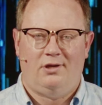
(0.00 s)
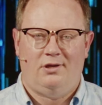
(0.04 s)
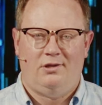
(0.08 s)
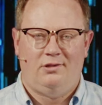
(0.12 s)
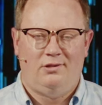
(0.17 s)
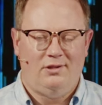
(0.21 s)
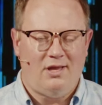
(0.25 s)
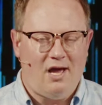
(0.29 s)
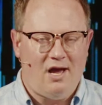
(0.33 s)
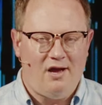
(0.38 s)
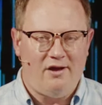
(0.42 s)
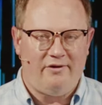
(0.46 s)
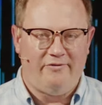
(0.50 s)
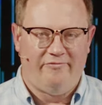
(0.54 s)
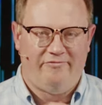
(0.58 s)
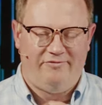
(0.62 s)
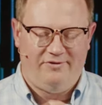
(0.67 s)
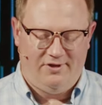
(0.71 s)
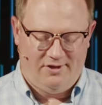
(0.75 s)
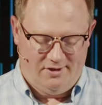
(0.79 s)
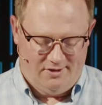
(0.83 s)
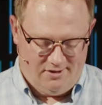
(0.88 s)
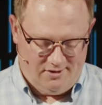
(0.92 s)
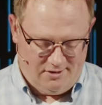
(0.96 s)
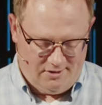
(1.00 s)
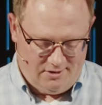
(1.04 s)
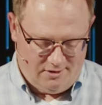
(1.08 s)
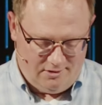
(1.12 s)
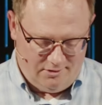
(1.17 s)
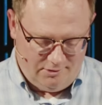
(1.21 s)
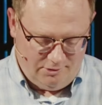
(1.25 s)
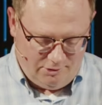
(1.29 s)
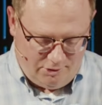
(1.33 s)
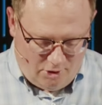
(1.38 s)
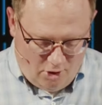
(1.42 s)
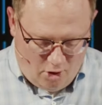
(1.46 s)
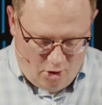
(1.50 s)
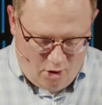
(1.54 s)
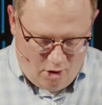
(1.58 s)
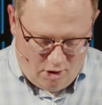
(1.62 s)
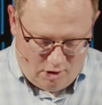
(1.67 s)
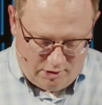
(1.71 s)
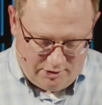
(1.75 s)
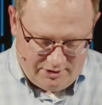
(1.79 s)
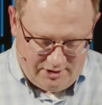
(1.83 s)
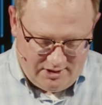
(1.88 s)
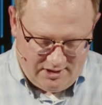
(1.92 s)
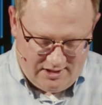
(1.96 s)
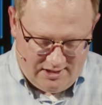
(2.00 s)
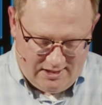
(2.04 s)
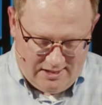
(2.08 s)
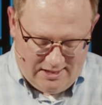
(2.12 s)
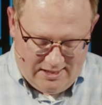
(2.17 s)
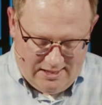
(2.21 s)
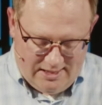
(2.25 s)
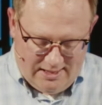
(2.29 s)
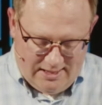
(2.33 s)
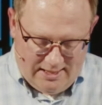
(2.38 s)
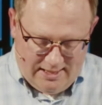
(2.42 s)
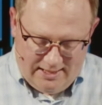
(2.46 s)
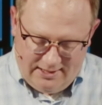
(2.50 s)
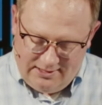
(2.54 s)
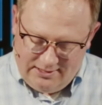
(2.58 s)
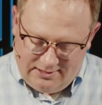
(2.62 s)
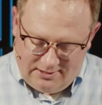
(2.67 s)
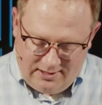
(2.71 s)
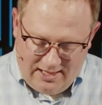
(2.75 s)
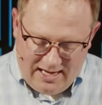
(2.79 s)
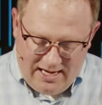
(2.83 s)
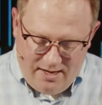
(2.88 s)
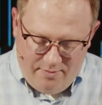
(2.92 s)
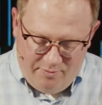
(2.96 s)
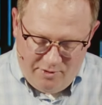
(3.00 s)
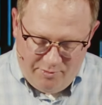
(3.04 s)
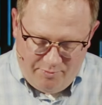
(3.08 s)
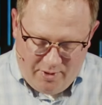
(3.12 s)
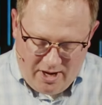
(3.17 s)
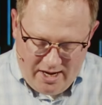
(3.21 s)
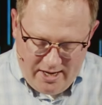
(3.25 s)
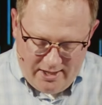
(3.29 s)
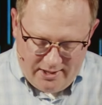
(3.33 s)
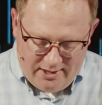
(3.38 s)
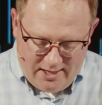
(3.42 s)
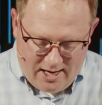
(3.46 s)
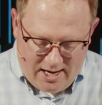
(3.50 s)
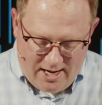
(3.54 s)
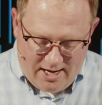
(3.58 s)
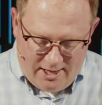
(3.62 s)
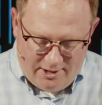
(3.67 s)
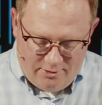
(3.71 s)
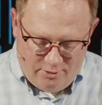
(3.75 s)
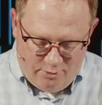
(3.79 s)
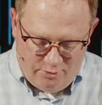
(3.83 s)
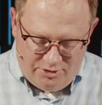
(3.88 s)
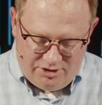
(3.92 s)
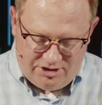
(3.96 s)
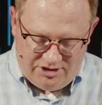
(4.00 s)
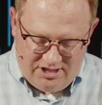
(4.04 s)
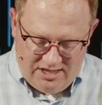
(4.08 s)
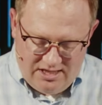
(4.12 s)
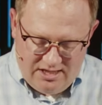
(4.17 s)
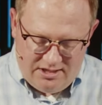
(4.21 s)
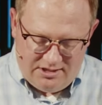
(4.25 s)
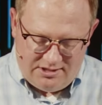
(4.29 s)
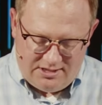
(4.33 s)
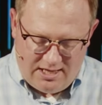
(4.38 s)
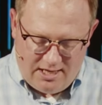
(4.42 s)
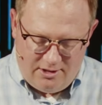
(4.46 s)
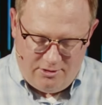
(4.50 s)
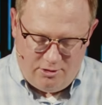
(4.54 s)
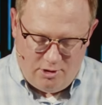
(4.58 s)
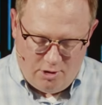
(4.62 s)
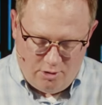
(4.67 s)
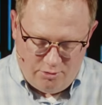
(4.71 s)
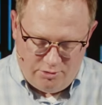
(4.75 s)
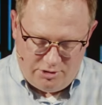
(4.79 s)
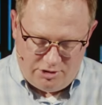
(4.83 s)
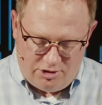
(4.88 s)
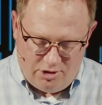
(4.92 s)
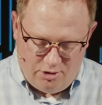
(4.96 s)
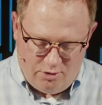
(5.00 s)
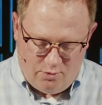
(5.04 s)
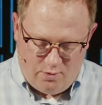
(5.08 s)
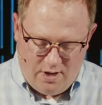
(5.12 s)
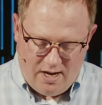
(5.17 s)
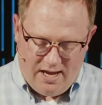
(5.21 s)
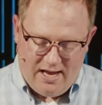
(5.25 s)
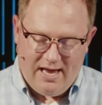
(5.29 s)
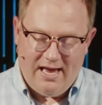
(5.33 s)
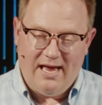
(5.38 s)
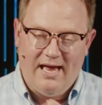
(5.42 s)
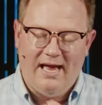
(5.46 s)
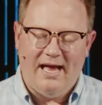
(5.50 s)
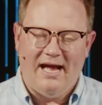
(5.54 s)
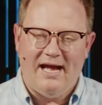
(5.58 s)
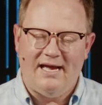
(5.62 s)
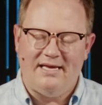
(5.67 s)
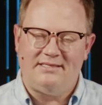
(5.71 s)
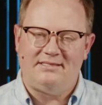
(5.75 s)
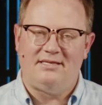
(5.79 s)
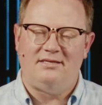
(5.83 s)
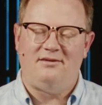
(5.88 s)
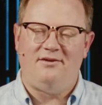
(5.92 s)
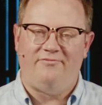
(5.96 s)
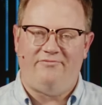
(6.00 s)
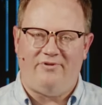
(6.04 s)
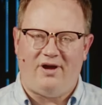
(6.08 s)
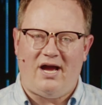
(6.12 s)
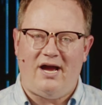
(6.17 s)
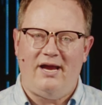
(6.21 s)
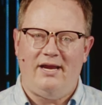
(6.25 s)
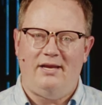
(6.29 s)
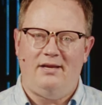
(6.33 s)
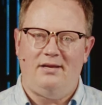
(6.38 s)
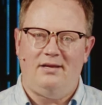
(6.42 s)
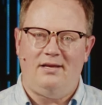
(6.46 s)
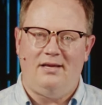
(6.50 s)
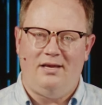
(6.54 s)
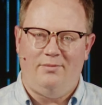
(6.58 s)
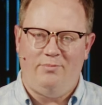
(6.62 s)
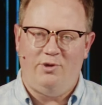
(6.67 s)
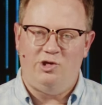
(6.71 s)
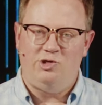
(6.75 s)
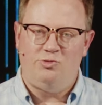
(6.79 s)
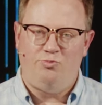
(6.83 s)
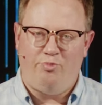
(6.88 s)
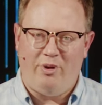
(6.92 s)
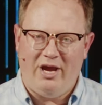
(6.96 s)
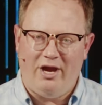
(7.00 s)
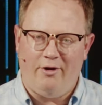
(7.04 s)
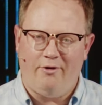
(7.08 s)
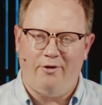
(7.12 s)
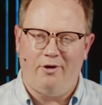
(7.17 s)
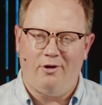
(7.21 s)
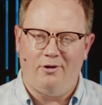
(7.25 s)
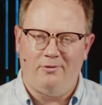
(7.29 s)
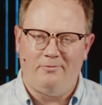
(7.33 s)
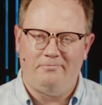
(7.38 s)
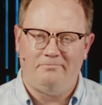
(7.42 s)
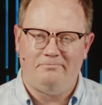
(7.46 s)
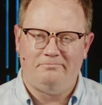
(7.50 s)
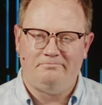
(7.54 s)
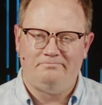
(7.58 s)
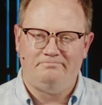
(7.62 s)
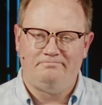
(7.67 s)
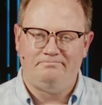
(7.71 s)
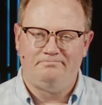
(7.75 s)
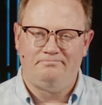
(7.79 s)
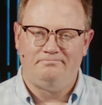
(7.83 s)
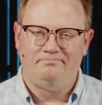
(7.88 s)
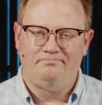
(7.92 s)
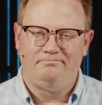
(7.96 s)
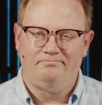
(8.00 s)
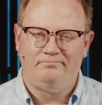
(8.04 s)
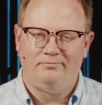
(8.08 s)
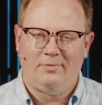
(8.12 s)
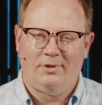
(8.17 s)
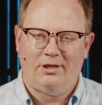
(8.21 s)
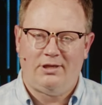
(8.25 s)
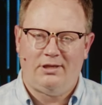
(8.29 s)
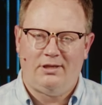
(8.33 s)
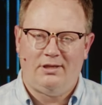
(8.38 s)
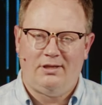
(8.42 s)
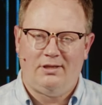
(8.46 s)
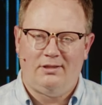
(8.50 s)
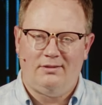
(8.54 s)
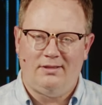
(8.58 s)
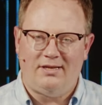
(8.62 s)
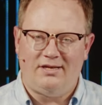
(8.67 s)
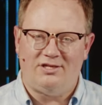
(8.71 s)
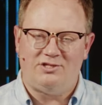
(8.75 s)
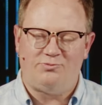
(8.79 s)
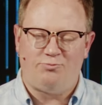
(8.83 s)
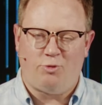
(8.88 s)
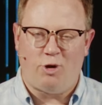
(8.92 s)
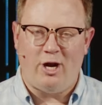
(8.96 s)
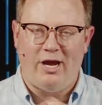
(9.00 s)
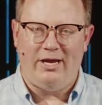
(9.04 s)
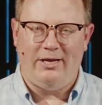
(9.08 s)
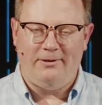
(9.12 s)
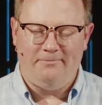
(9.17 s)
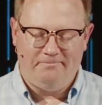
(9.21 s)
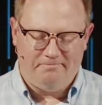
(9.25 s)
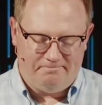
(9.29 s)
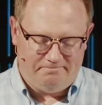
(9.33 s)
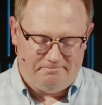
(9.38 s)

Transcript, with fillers: loved, called, and claimed by a God who sees and knows you as a divine image bearer. Let us pray.